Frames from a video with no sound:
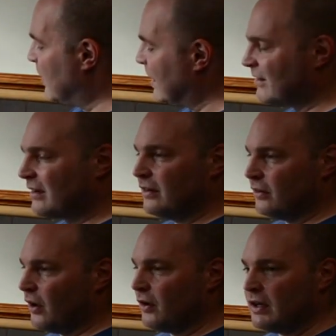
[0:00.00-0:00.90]
It's
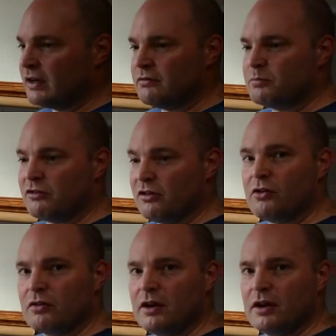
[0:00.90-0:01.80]
not only going to
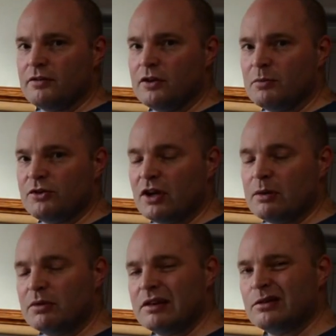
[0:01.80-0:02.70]
prolong the life of your
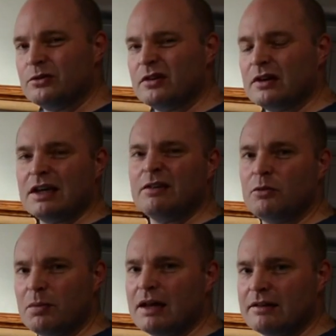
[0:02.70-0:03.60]
machine, but it's also going to give
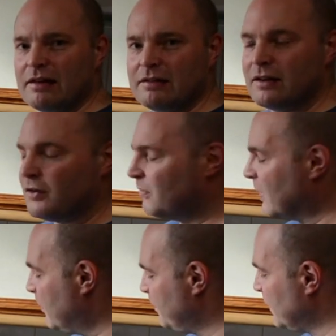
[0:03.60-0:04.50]
you better tasting
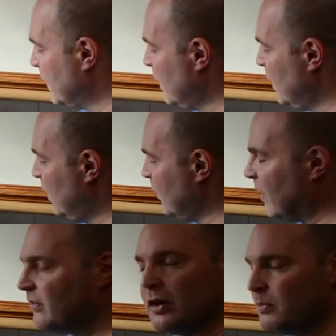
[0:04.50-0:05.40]
coffee.
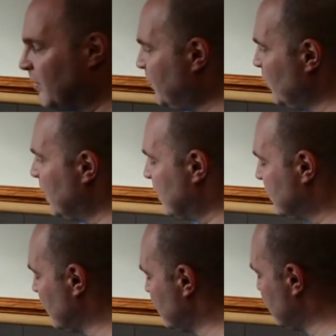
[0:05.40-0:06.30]
Okay, so before you get
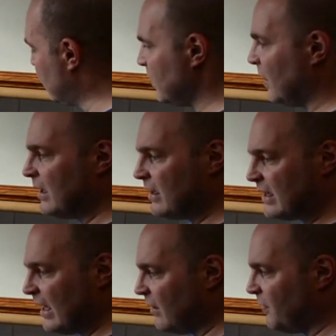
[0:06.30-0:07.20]
started, it's a good idea to get a